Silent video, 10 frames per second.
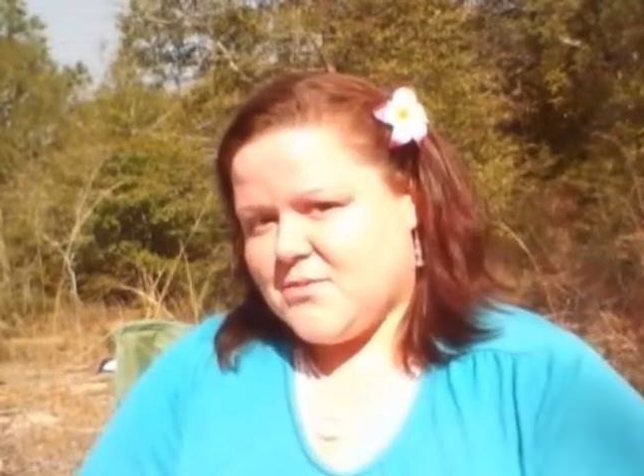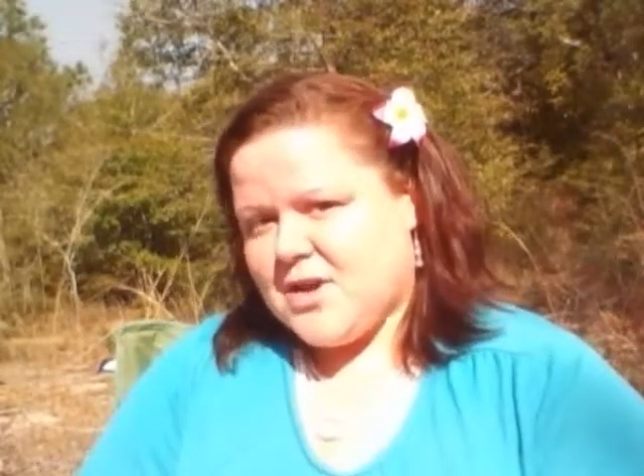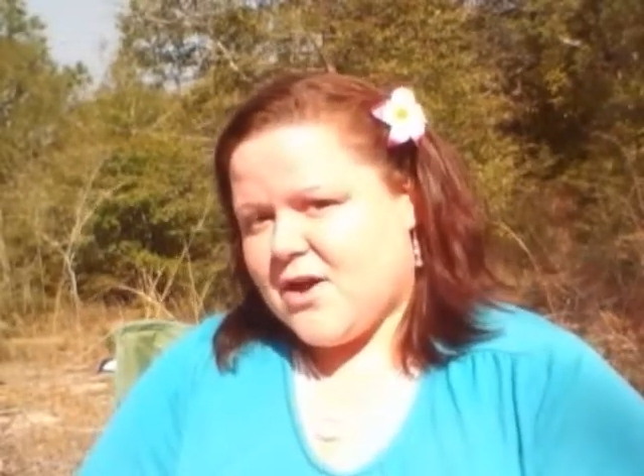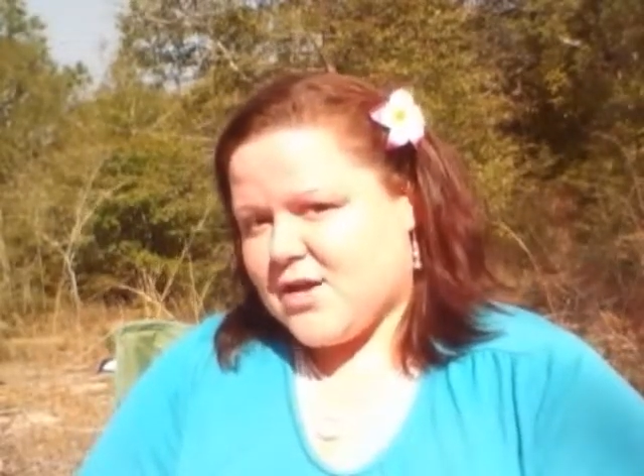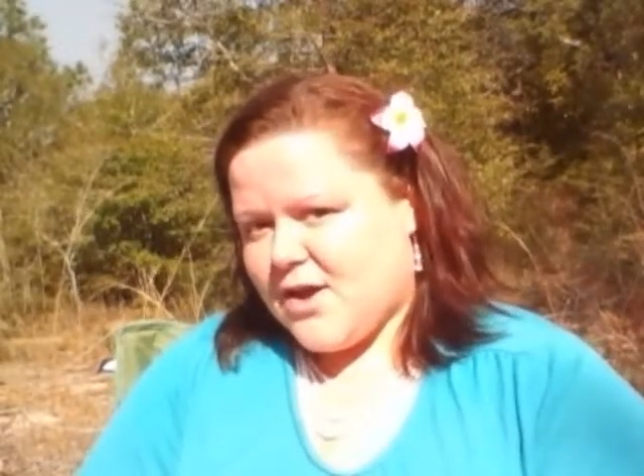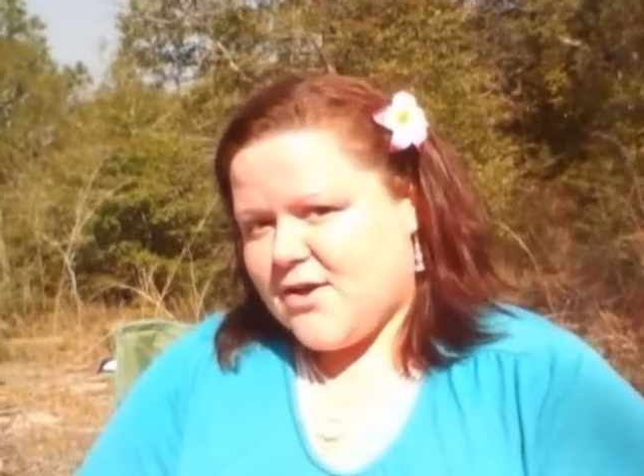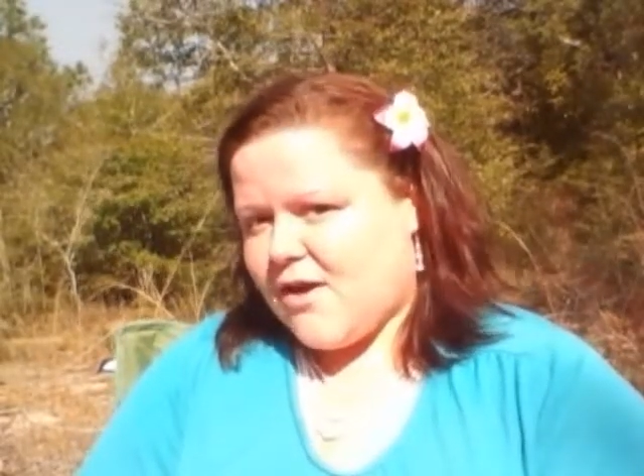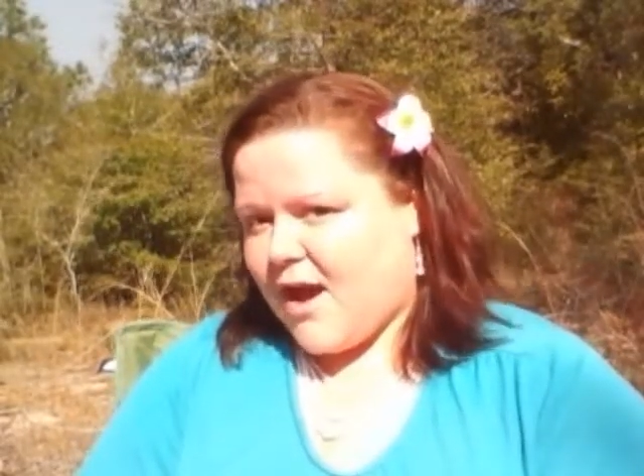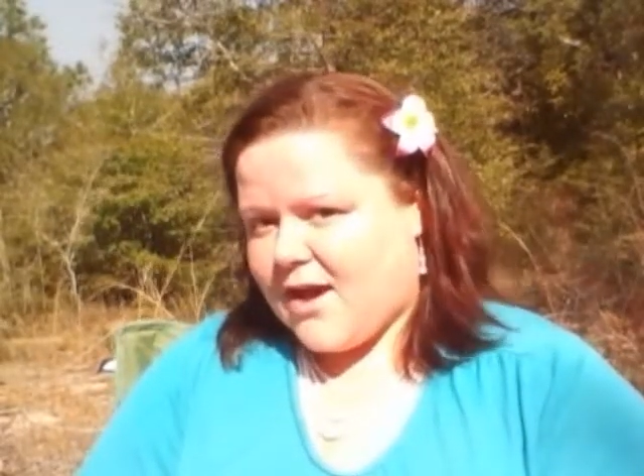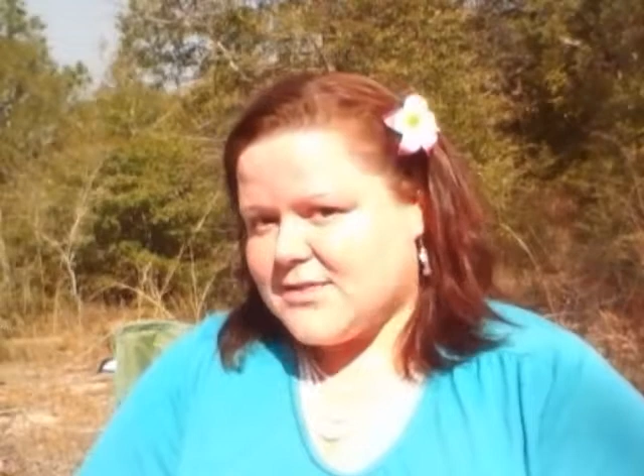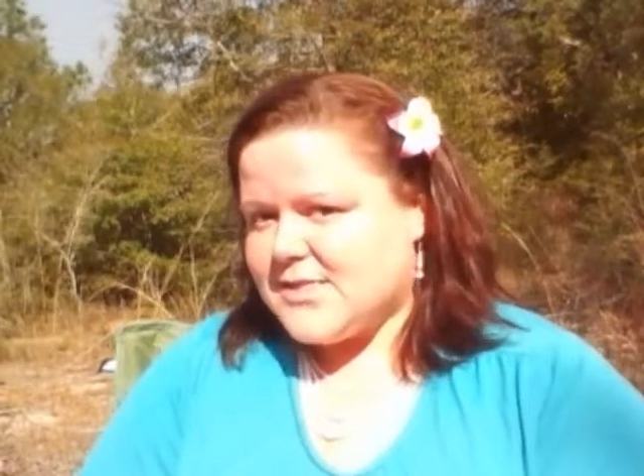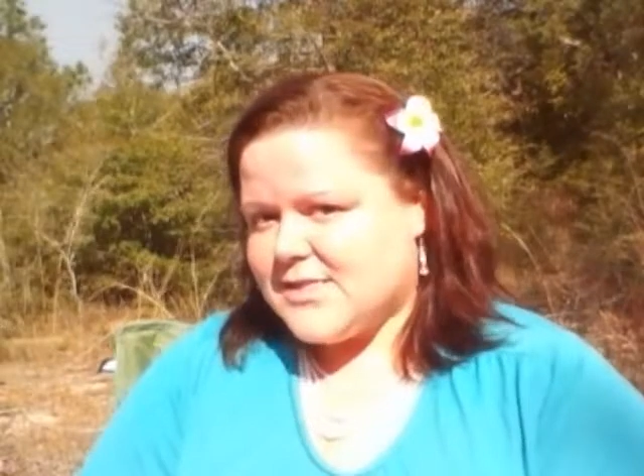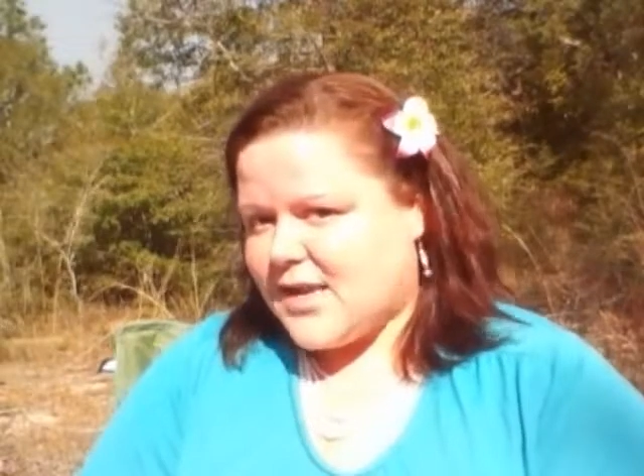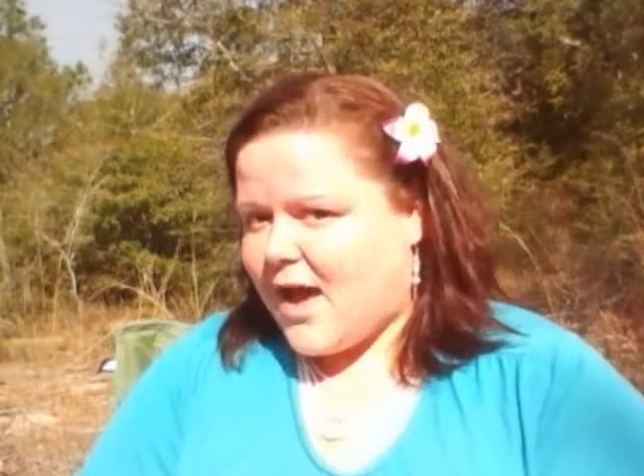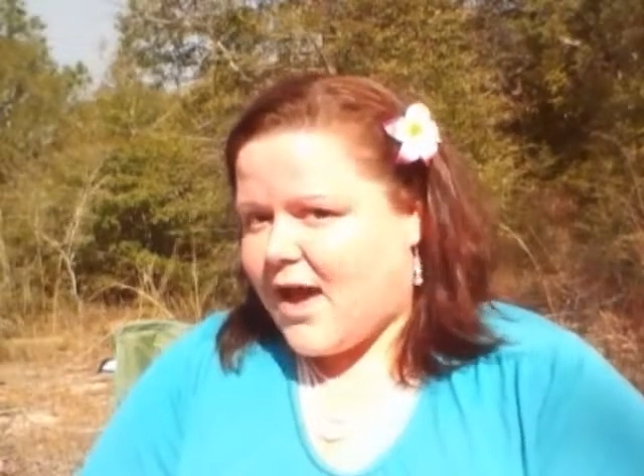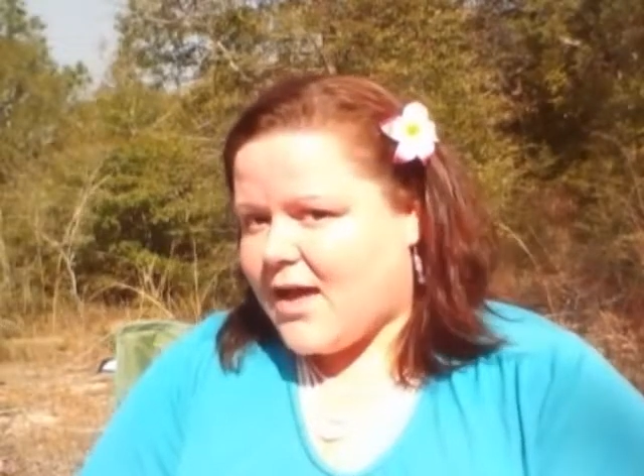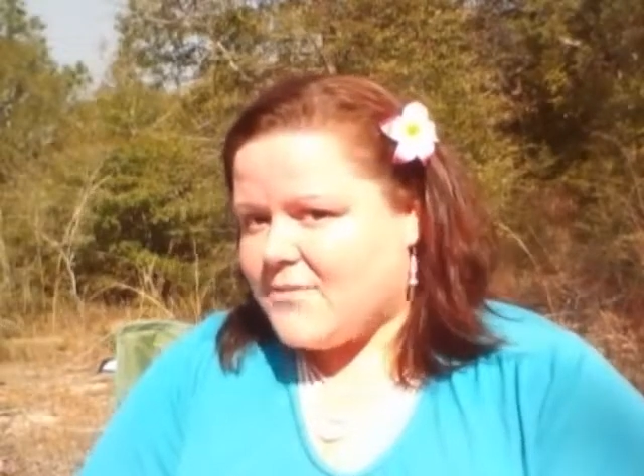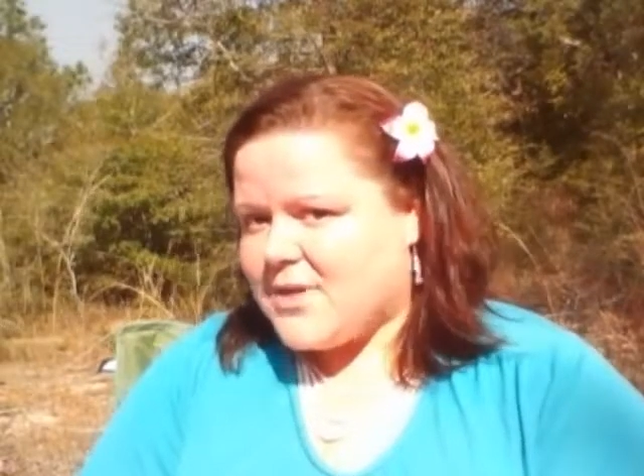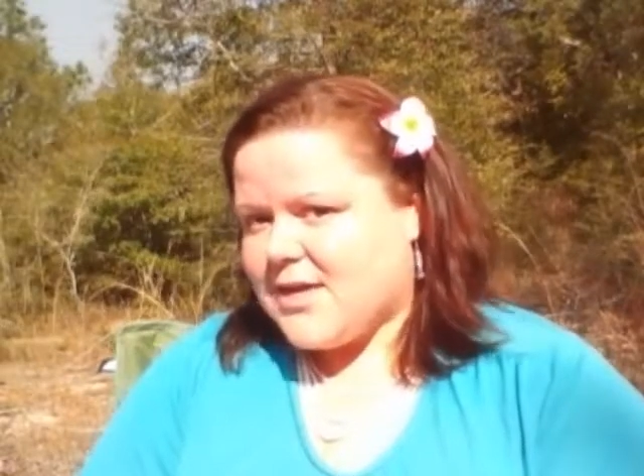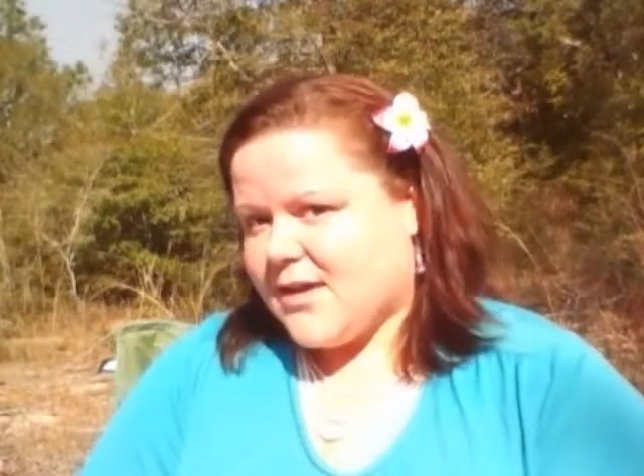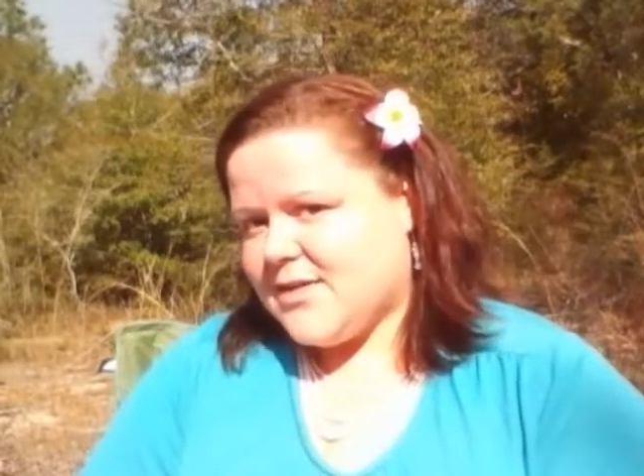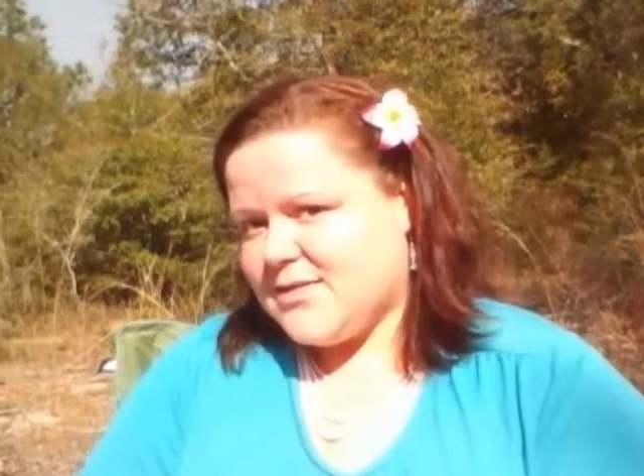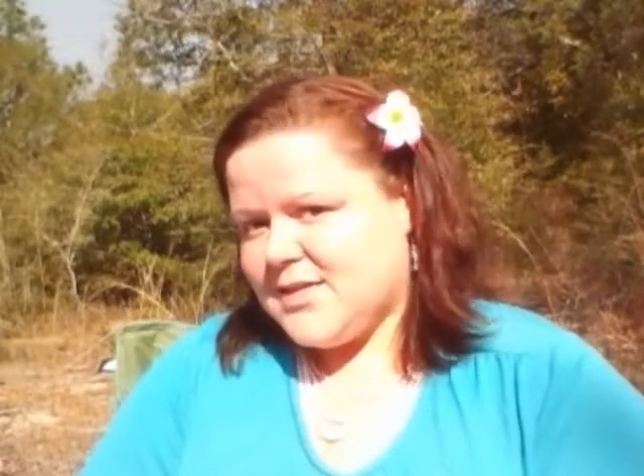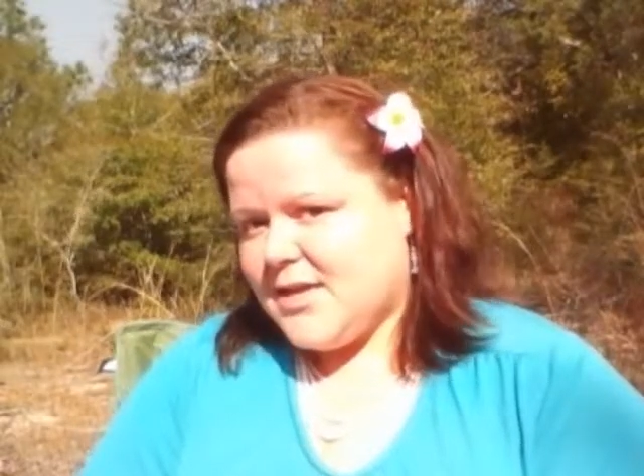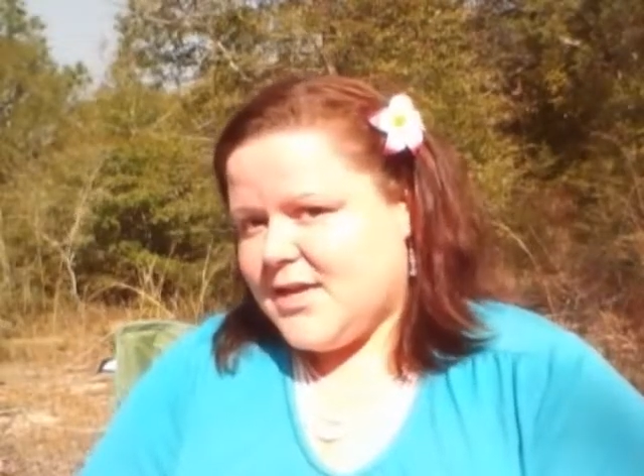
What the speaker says: we'd all go in our houses and hide, because